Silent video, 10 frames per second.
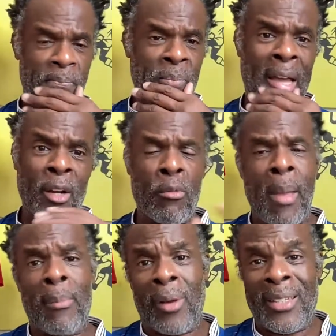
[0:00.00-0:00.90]
I don't
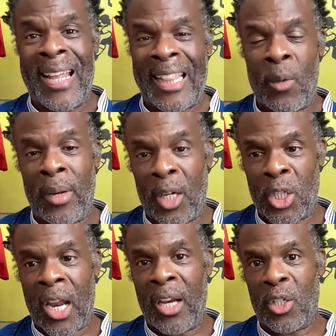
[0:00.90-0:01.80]
remember exactly when it
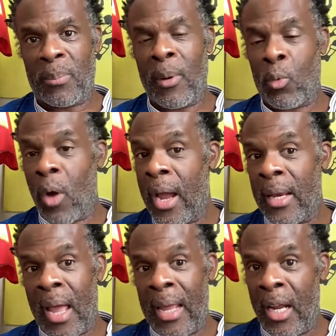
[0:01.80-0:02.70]
changed. But Ryan,
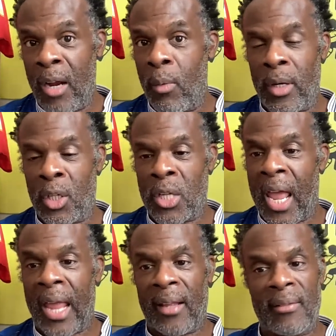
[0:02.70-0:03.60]
I hear what you're
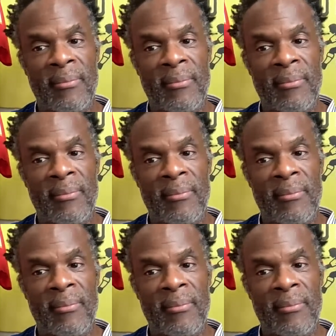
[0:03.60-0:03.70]
saying.